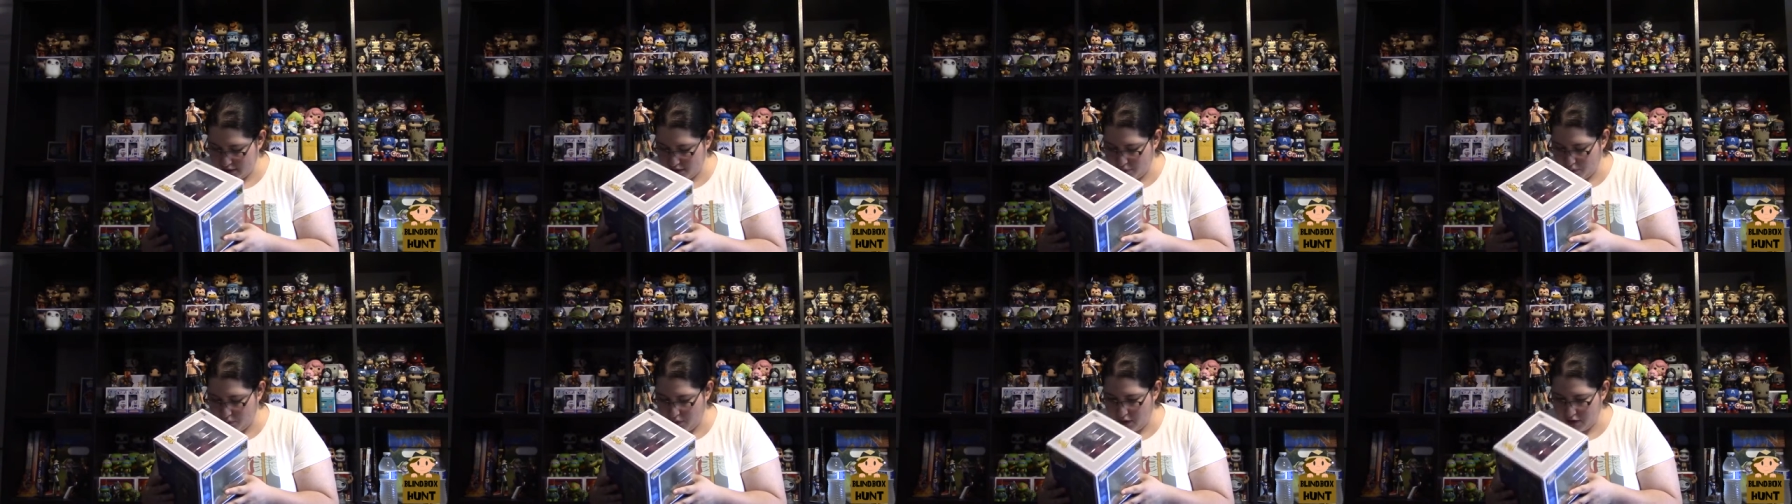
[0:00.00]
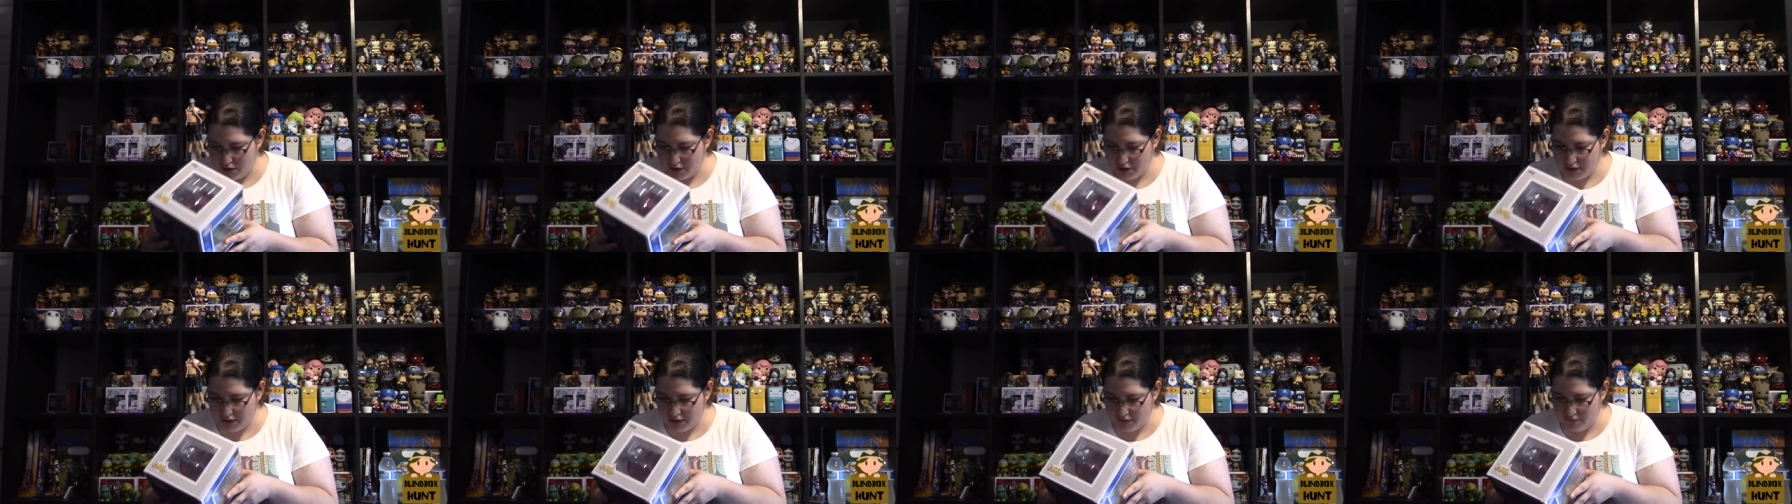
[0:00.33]
The
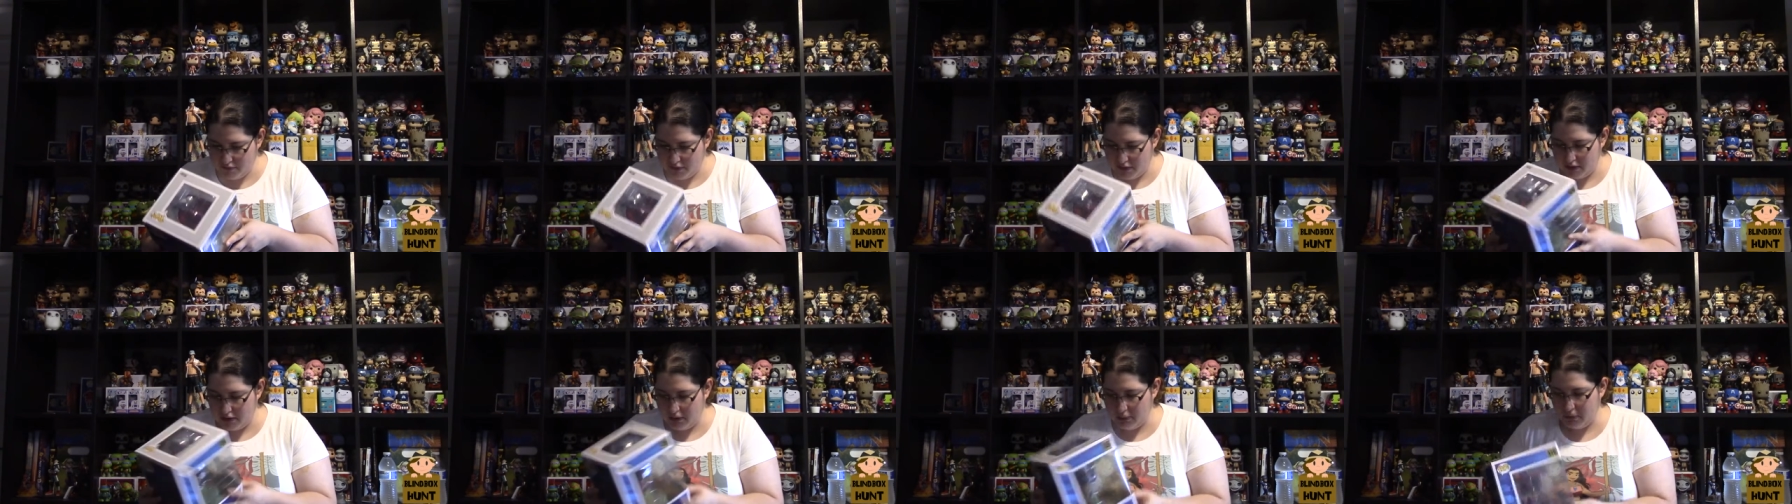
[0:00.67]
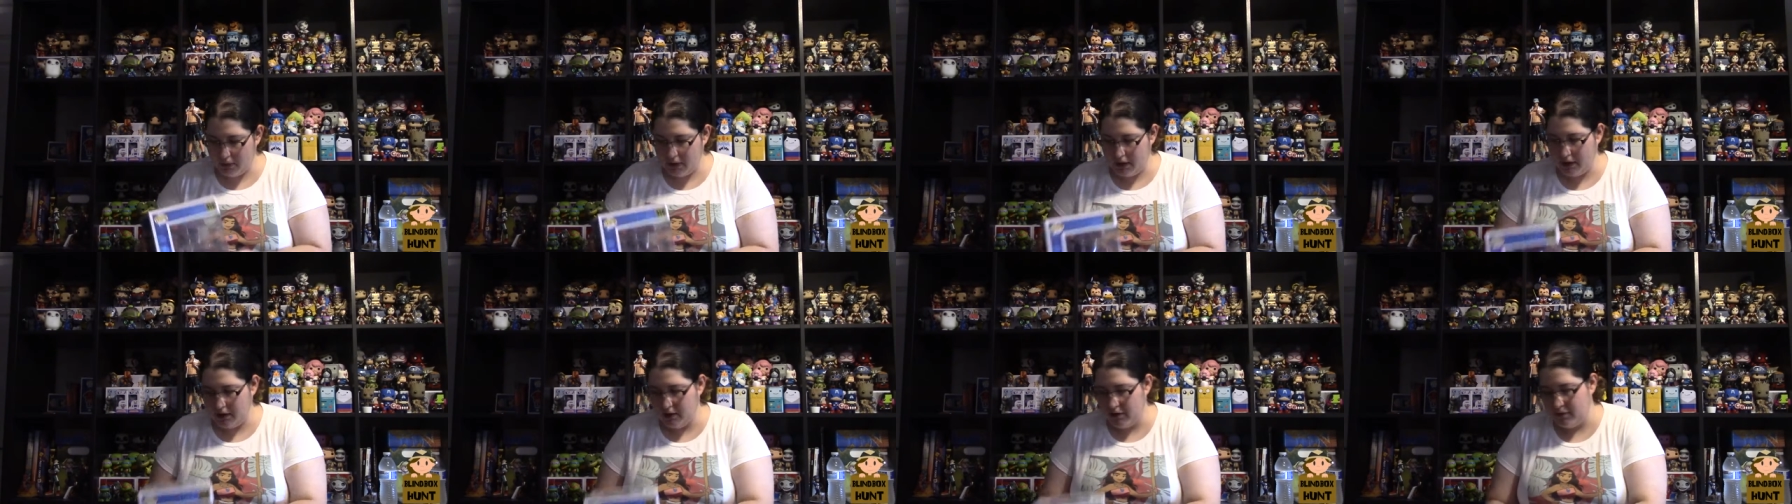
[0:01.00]
water's done very
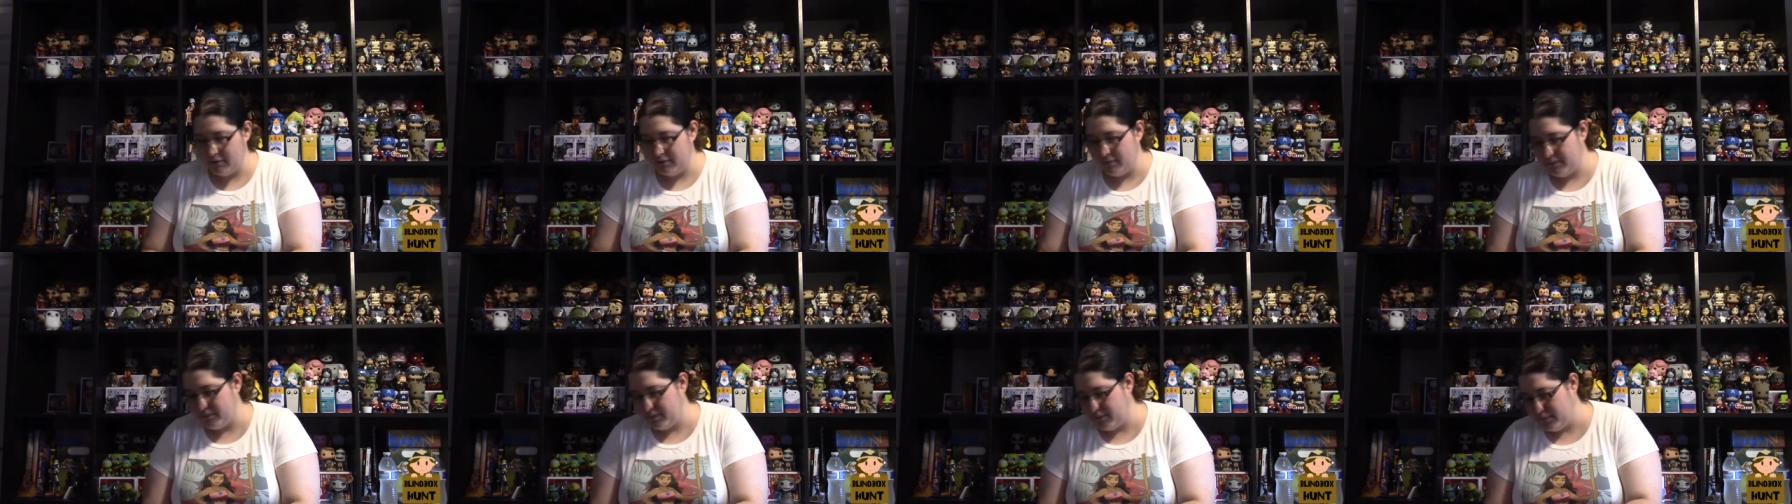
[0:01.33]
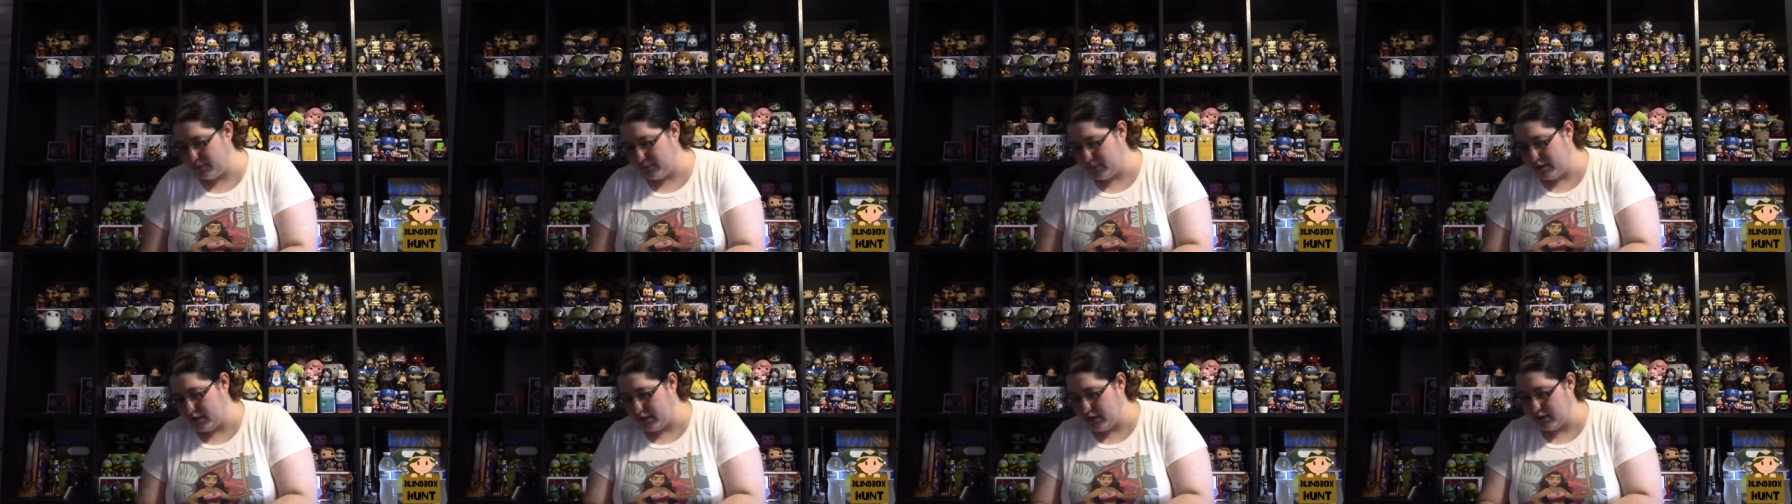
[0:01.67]
well.
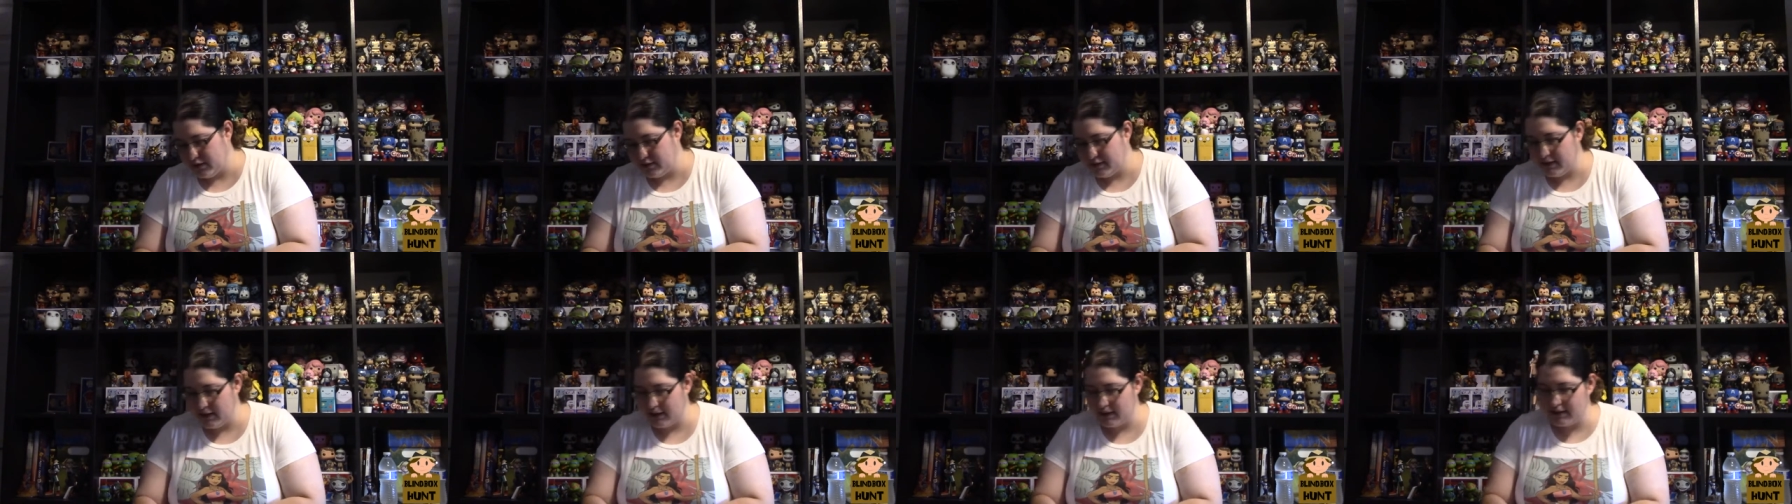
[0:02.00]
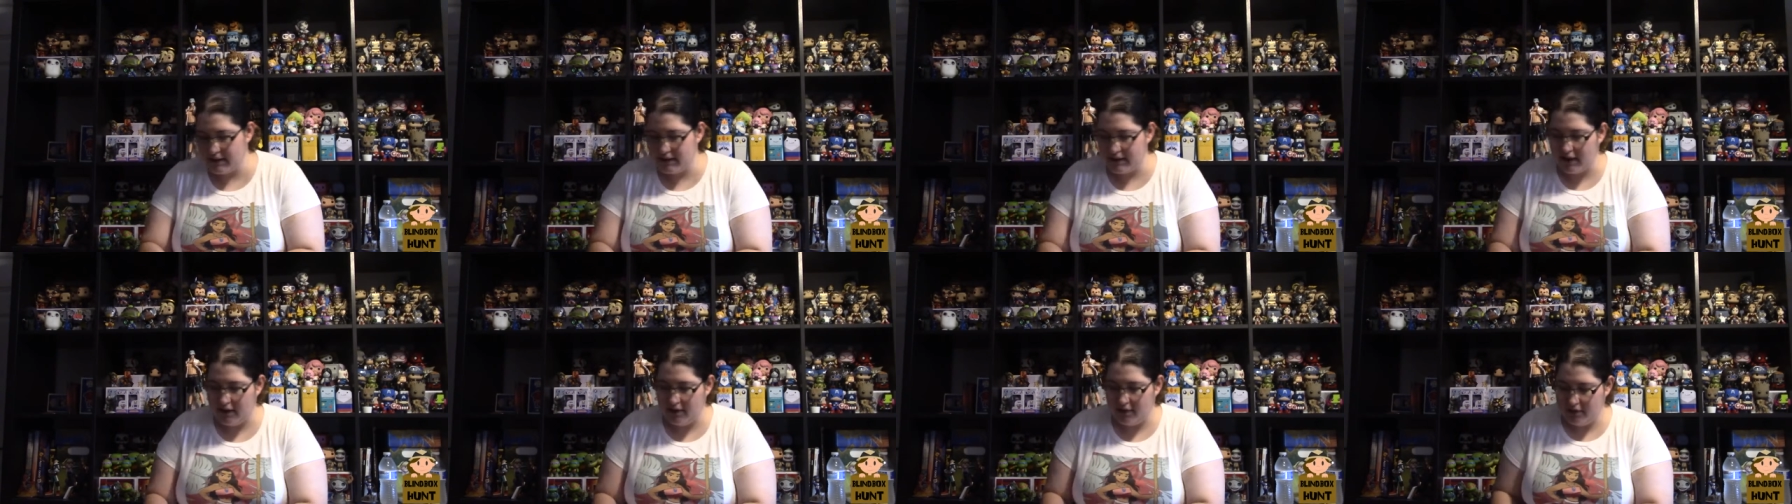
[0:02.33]
Here, let's take
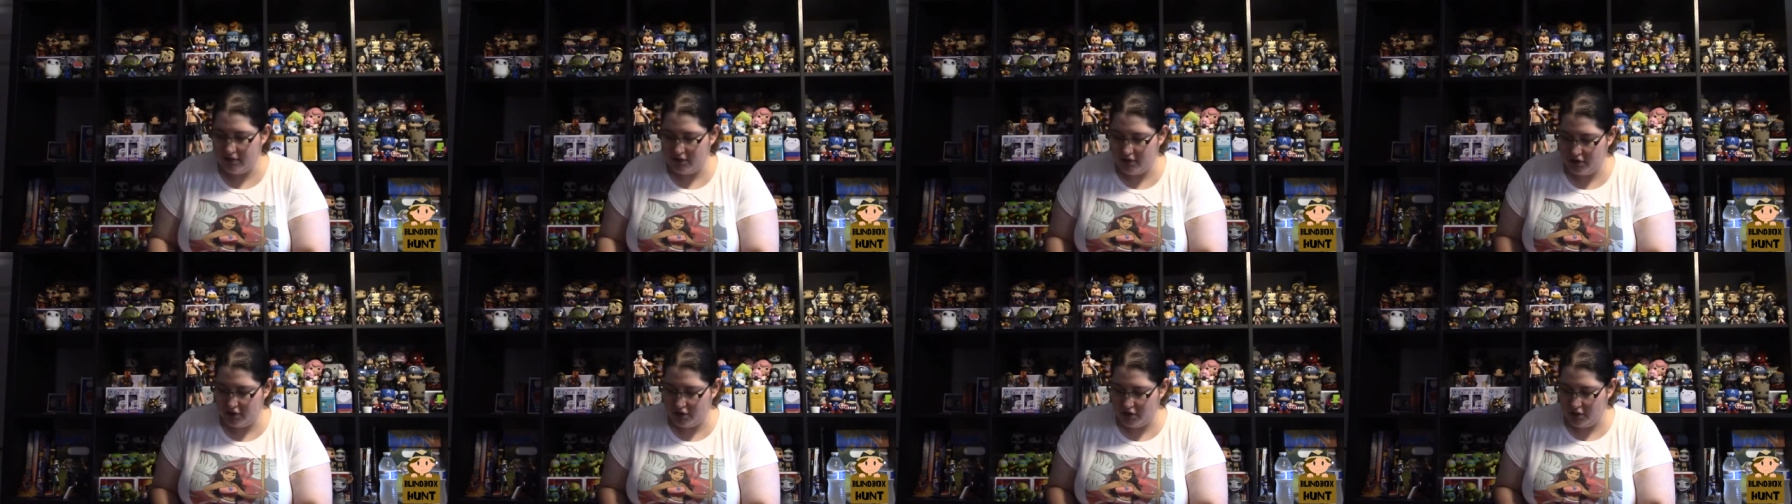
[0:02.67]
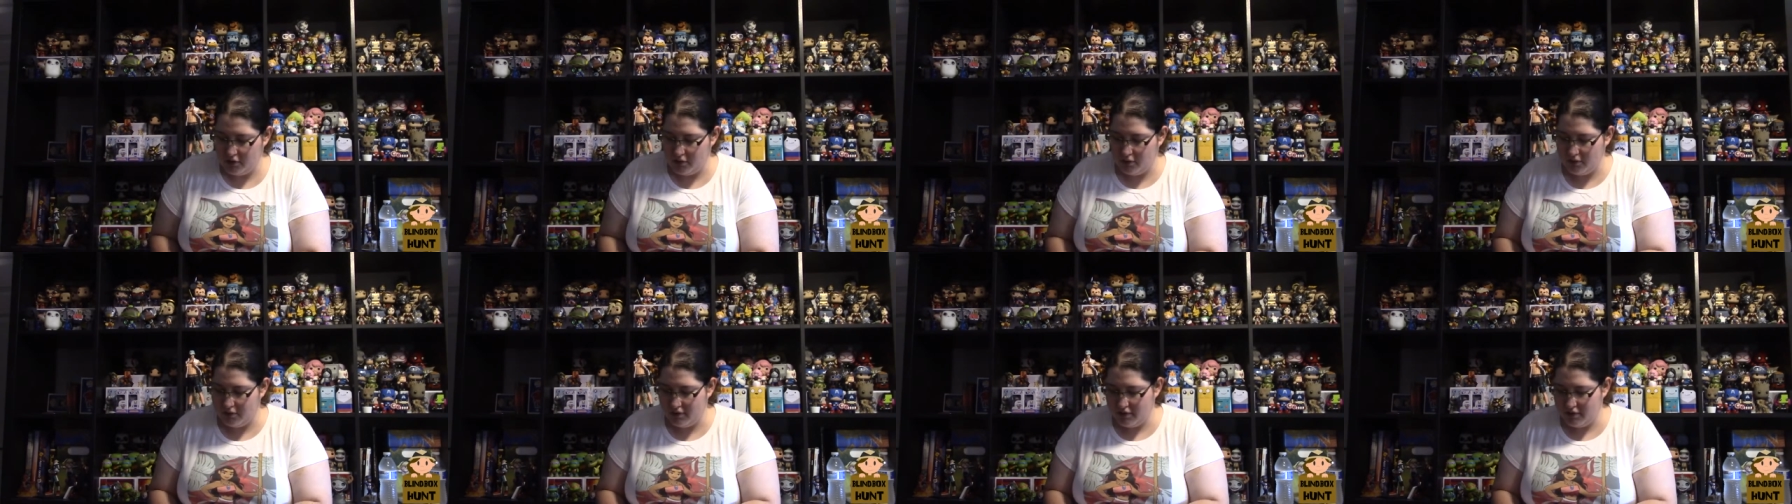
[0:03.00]
this out and show.